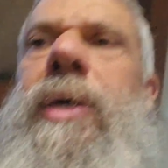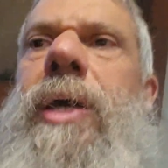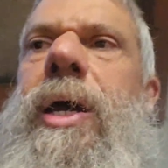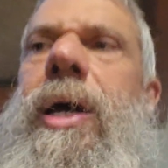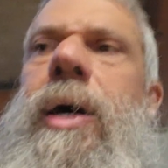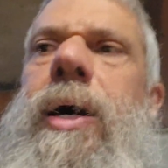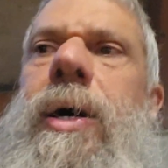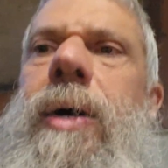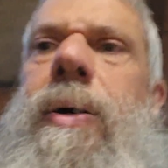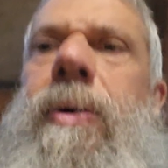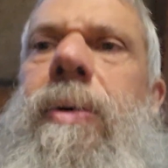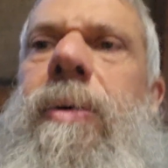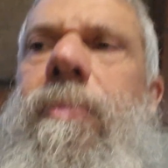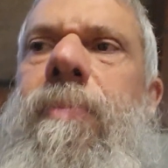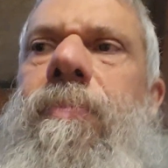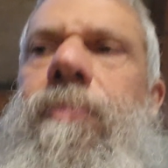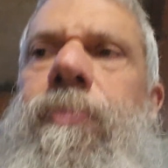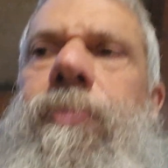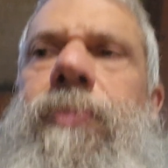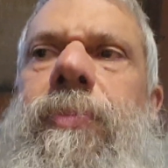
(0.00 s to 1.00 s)

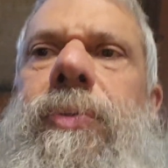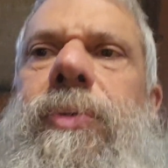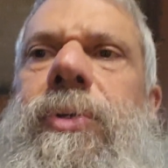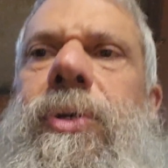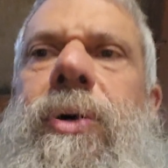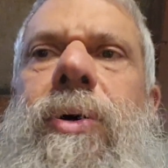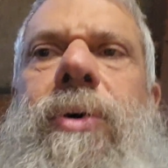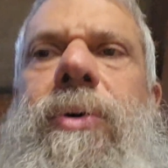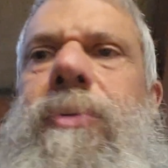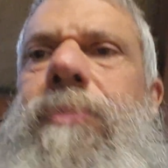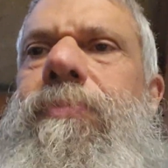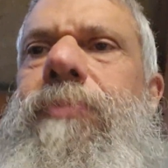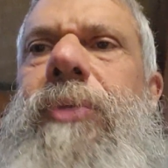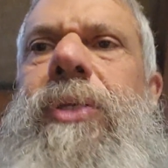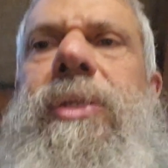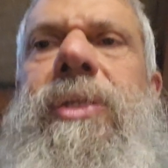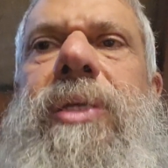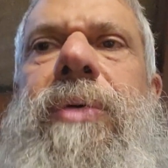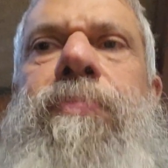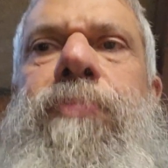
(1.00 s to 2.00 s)
So the
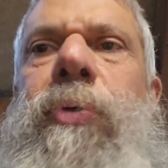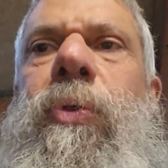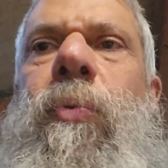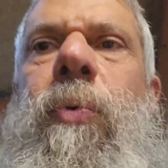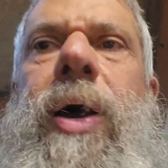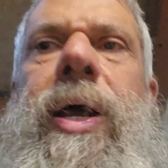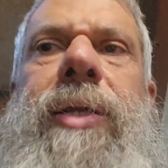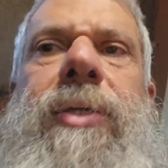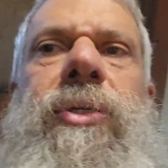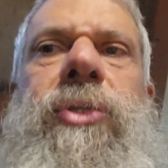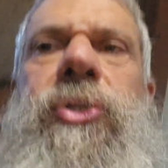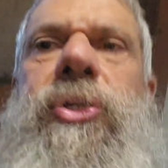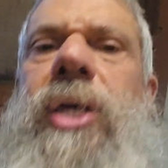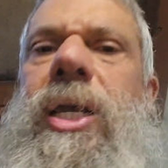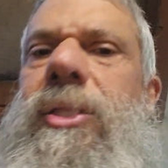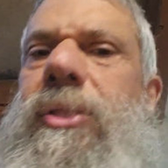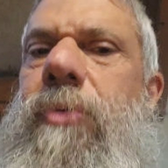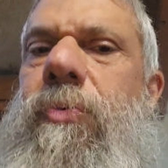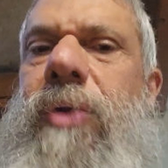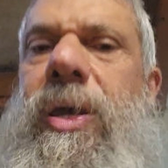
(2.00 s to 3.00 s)
simple one is
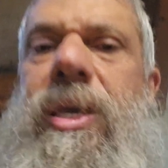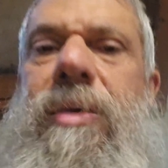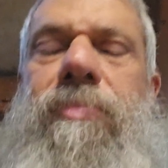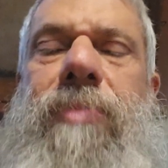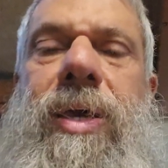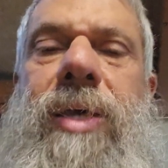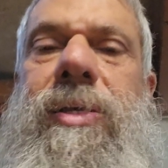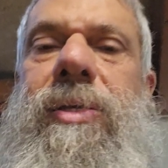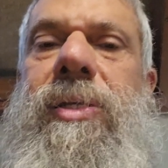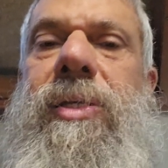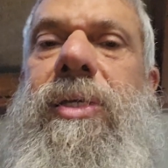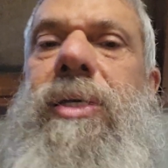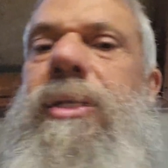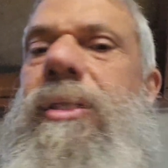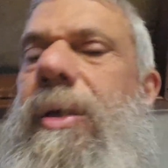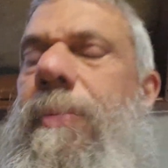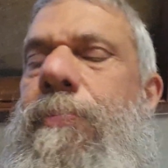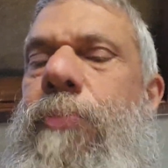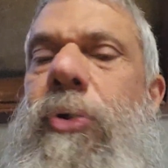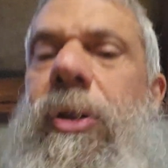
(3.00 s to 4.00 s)
change the rain main seal
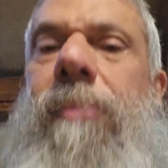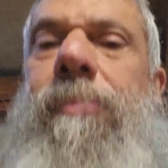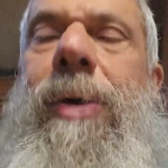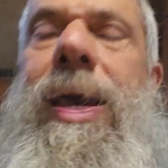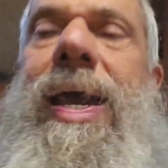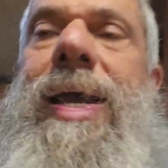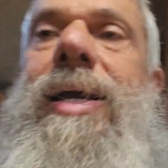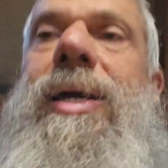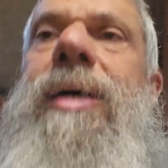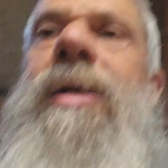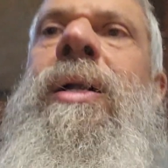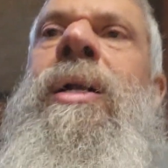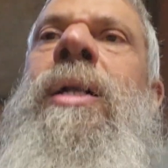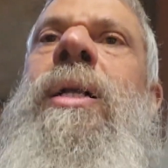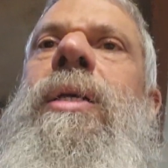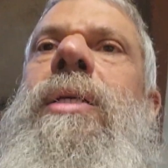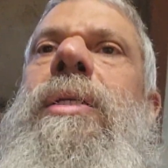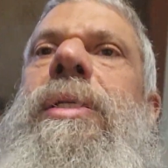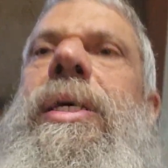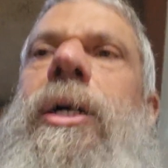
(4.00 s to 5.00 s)
and put it back.
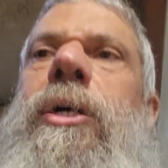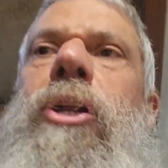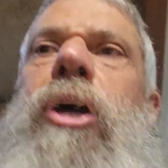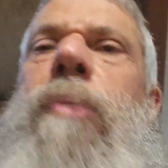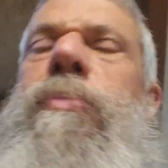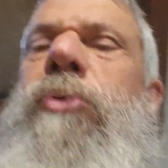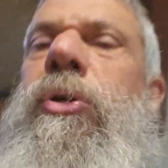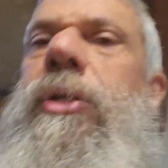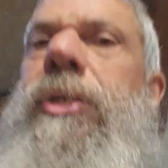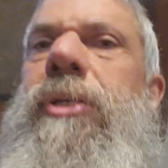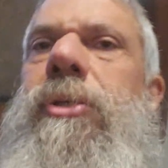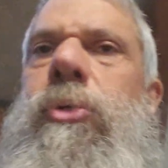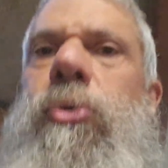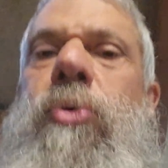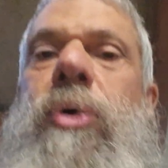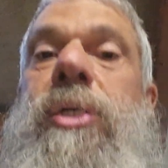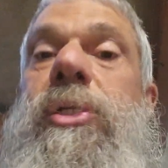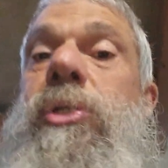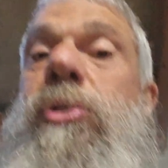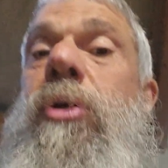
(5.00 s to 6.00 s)
Second option is
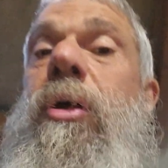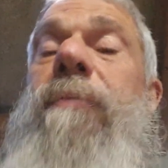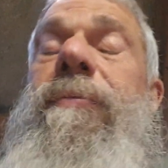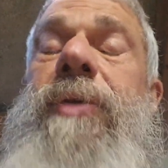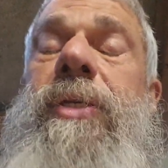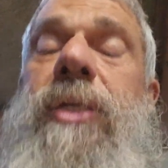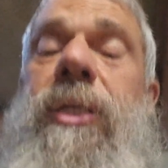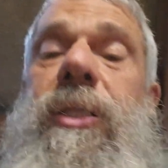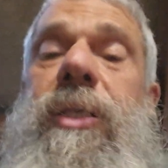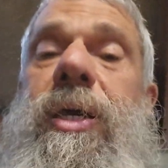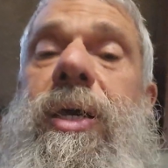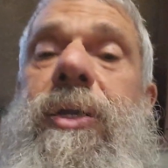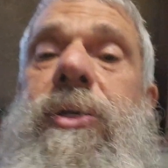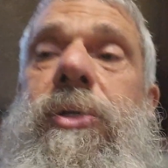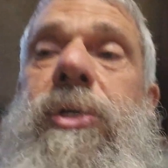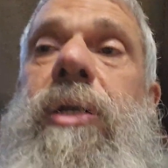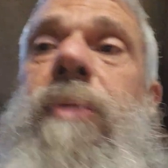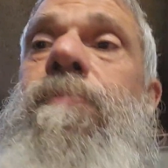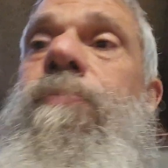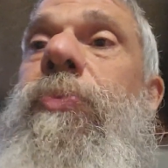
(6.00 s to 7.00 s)
do a service on the
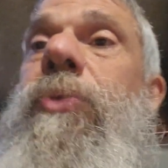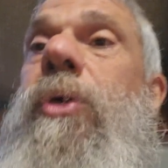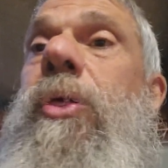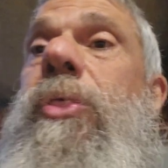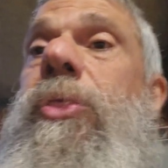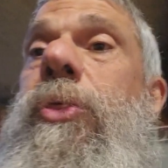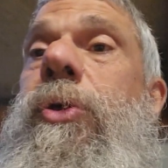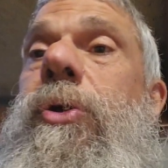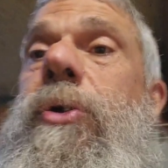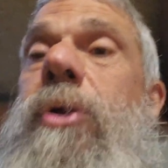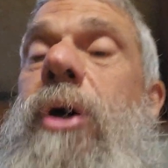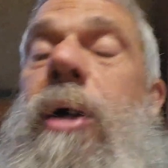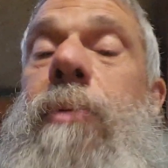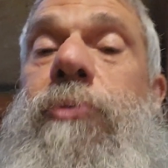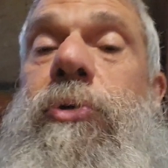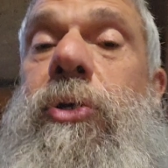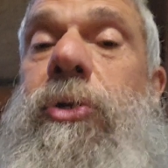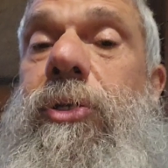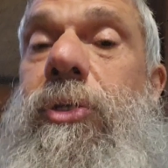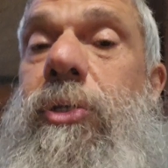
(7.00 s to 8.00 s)
engine. Third
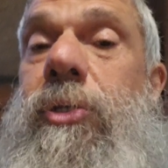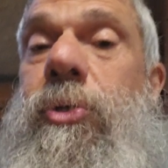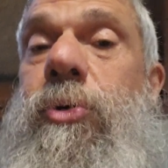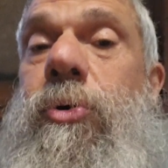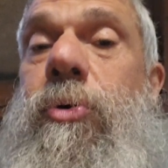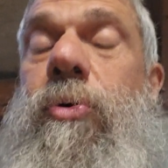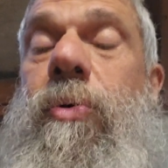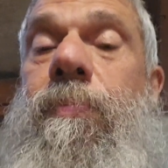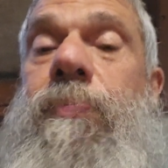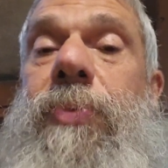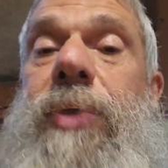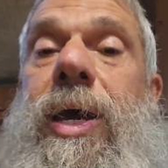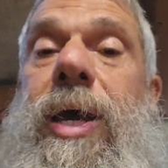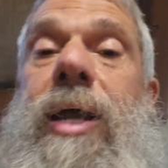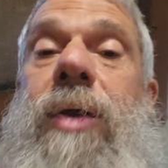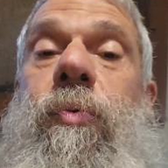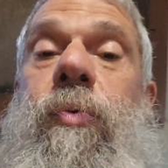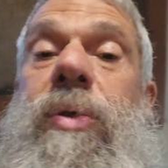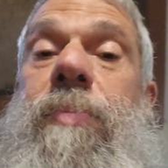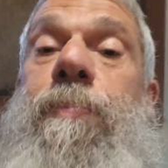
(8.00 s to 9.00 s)
option is do
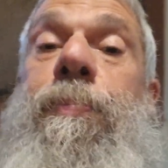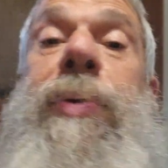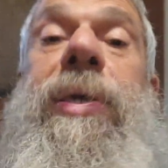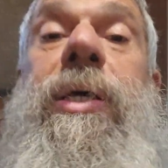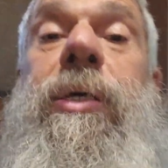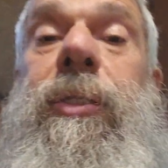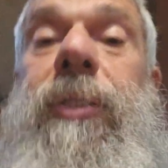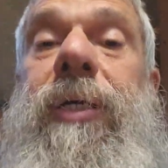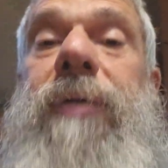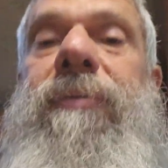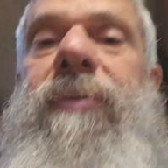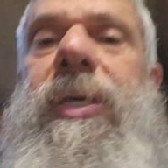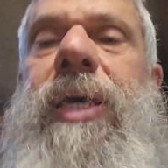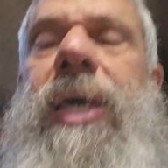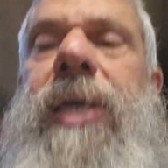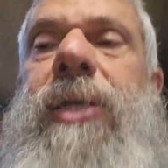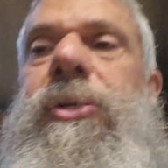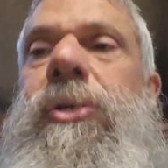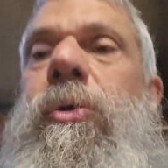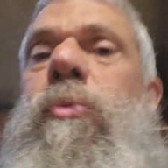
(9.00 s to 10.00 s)
a rebuild on the
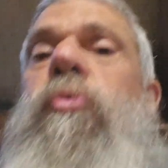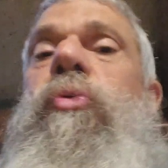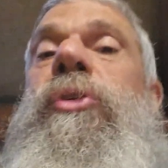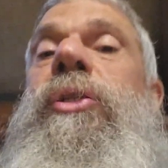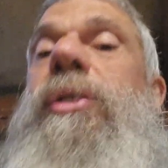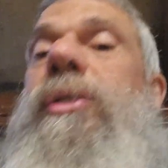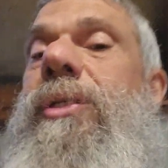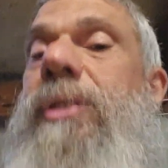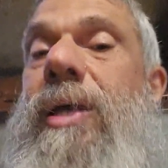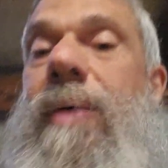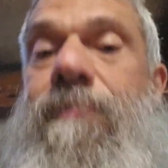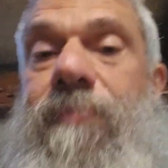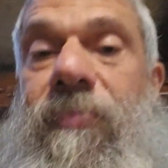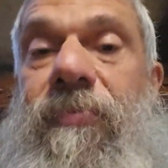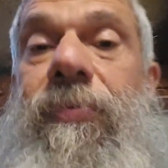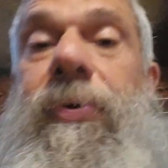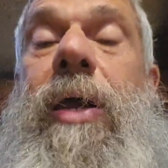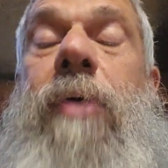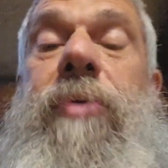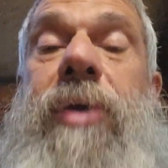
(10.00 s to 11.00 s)
engine, which is a
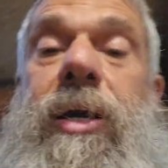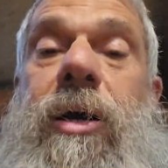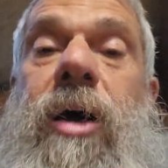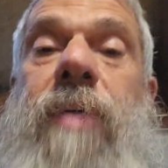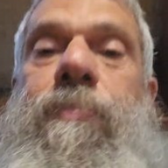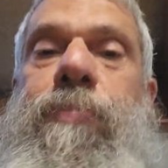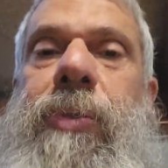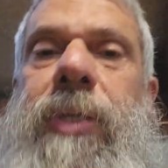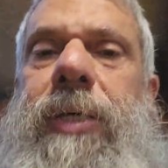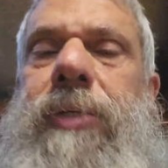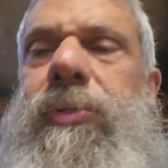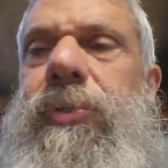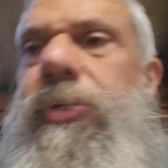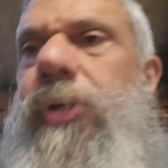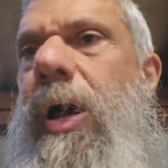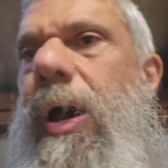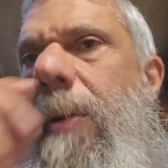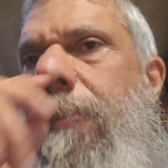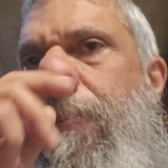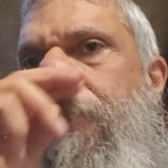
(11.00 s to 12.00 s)
very complex
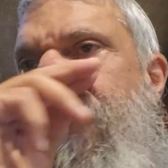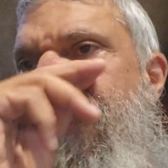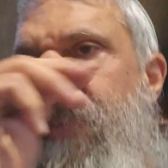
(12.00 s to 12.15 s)
job.